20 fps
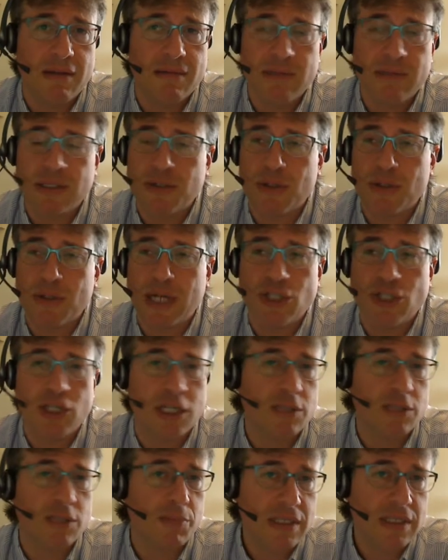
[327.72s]
Mr. Keshe
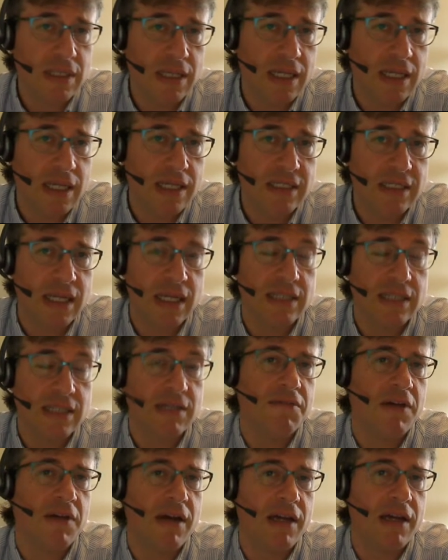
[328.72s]
explicitly says
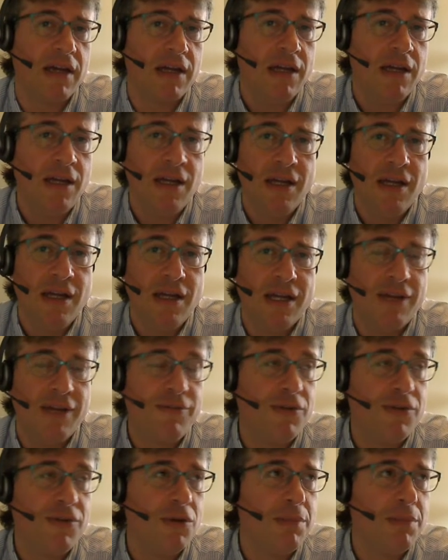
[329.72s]

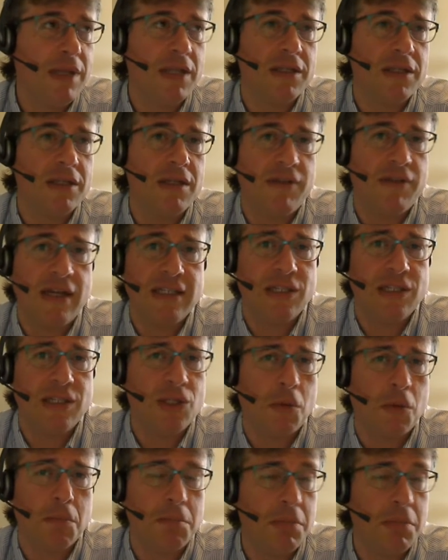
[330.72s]
if you build a device and you
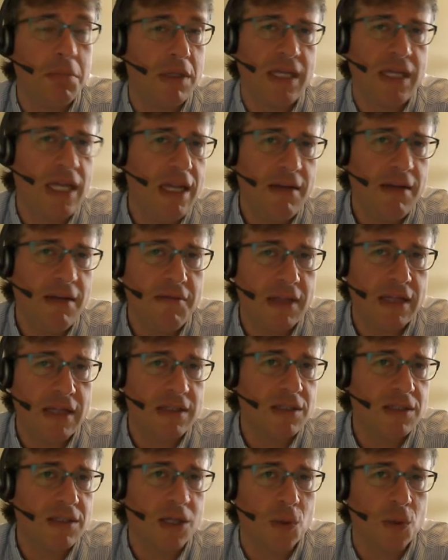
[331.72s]
don't believe that
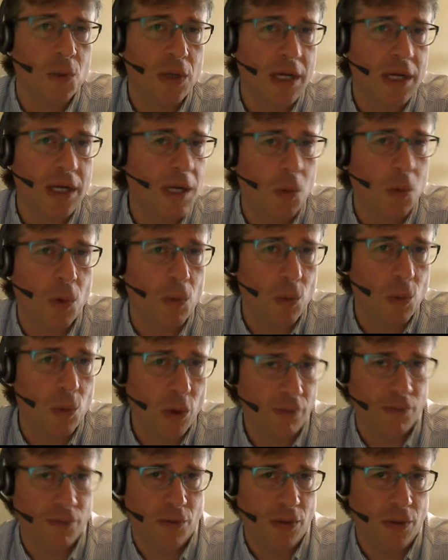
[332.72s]
it's going to work, it won't
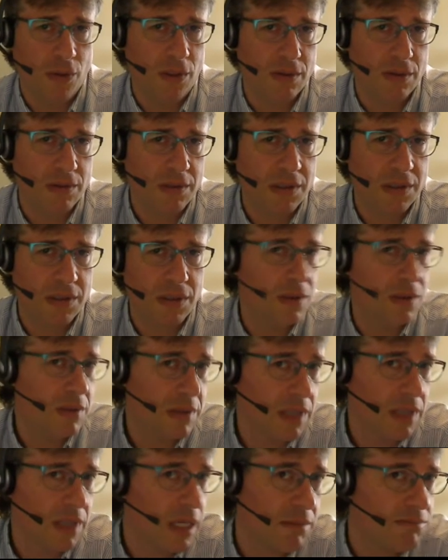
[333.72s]
work for you. So
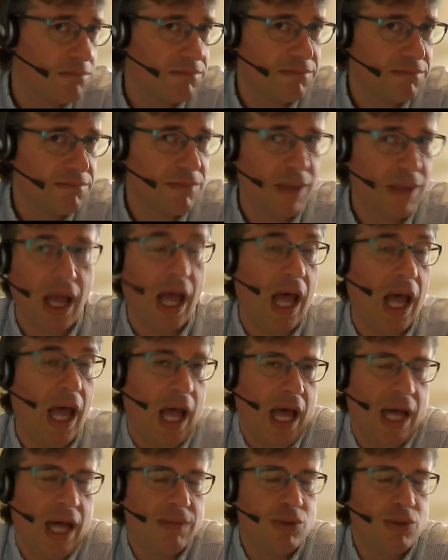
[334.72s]
it's like,
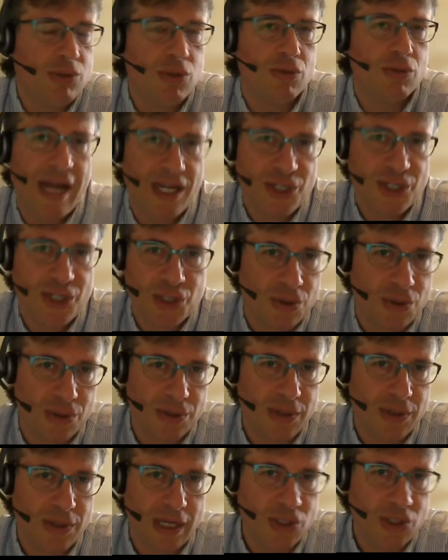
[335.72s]
I'm too rational
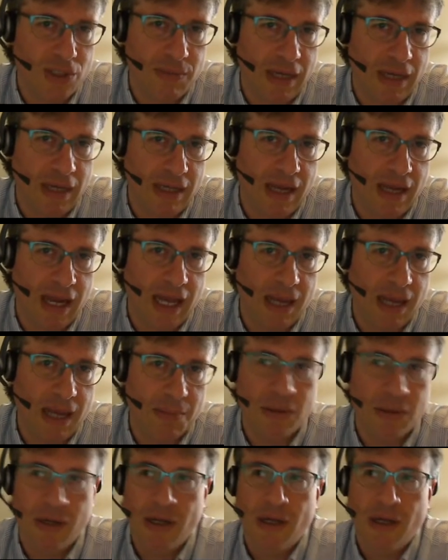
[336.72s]
to actually make that
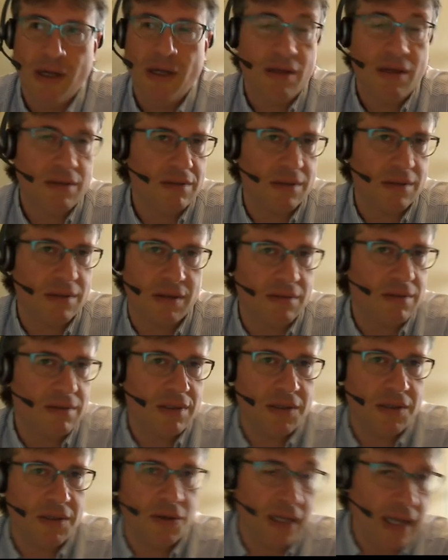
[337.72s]
happen. So,
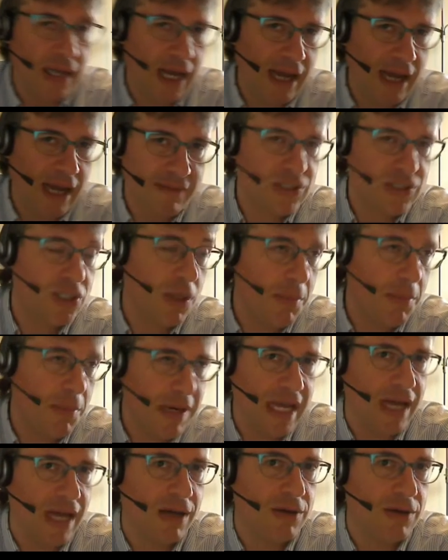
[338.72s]
I have
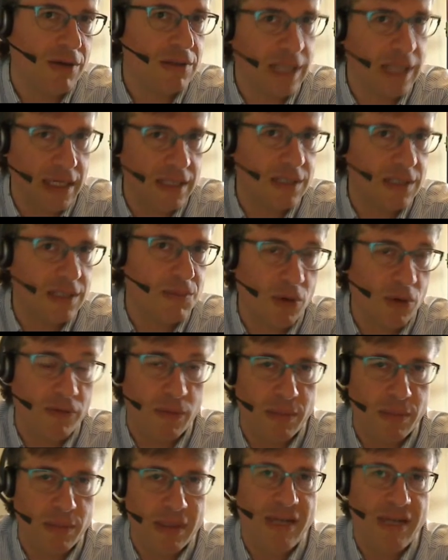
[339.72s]
somebody else that is more of
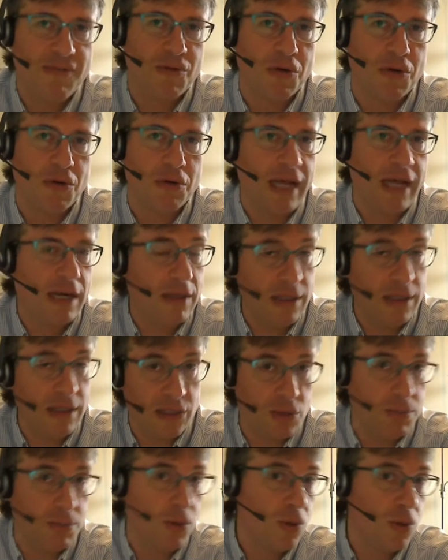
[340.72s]
a believer that
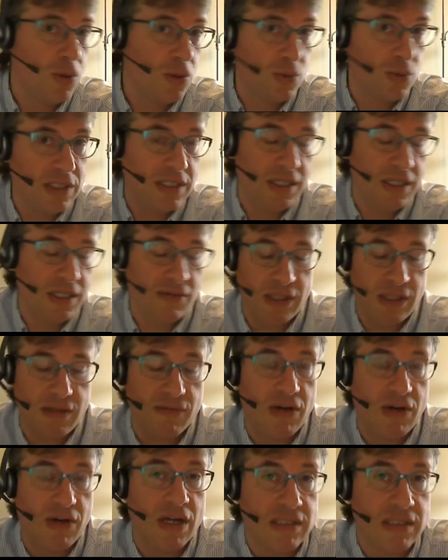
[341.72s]
is supposed to receive the
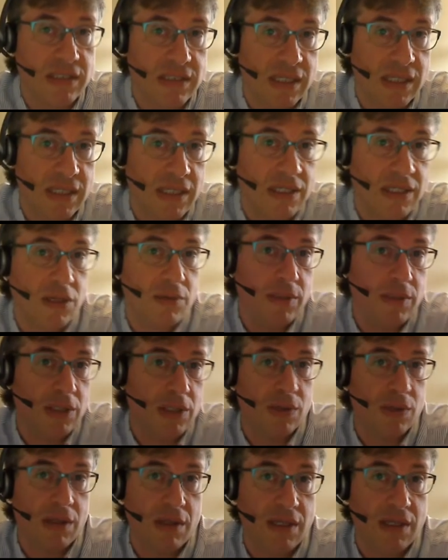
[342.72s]
devices, and he's going to be
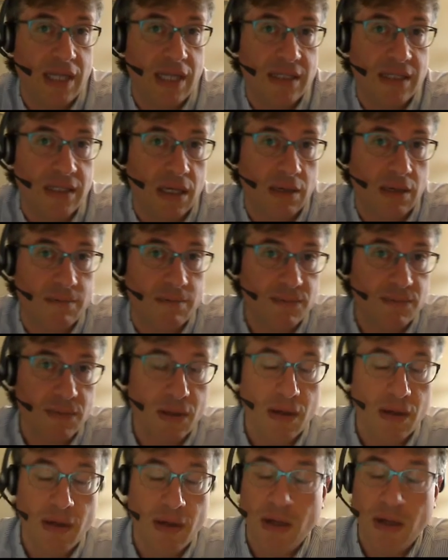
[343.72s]
doing the testing
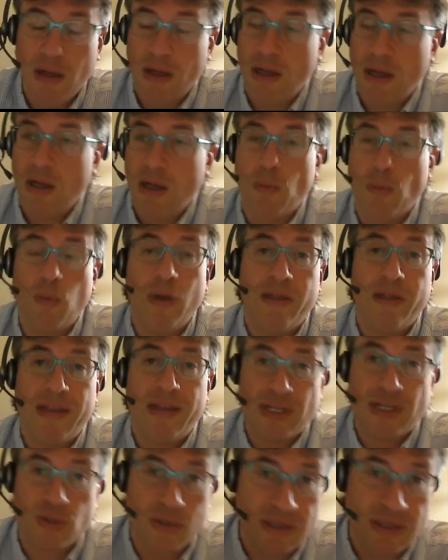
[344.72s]
with the
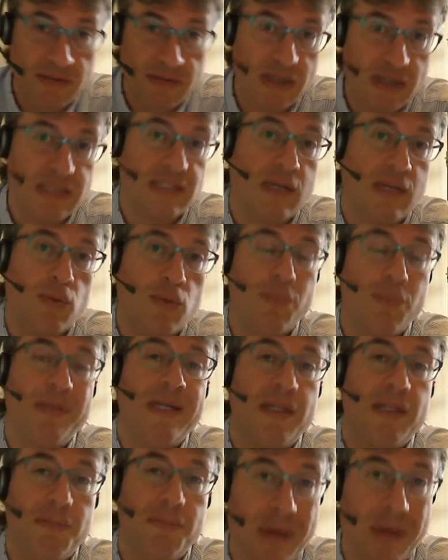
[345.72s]
actual devices that were
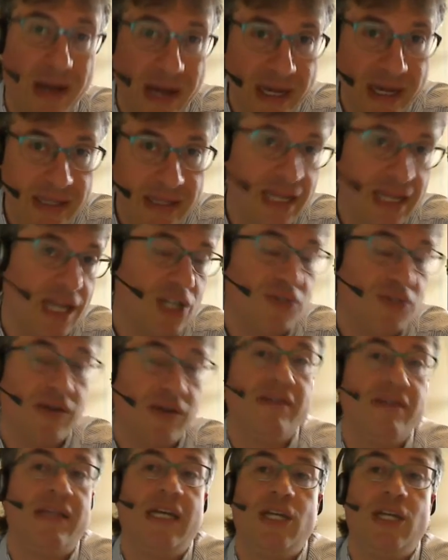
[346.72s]
built by the Keshe
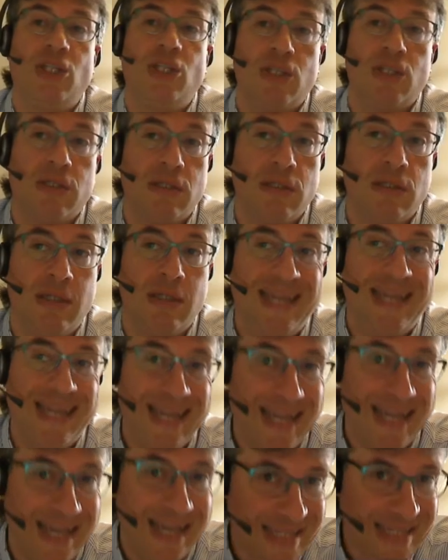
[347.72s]
Foundation
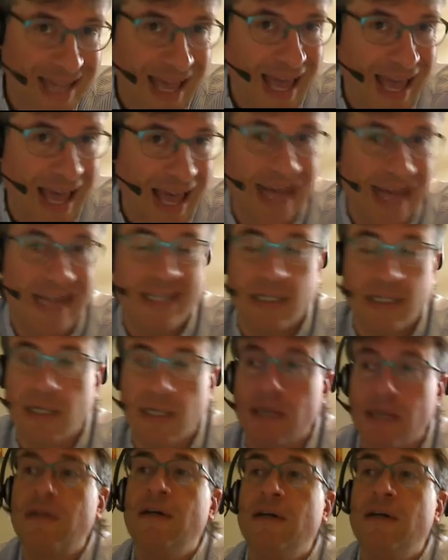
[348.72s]
in Canada.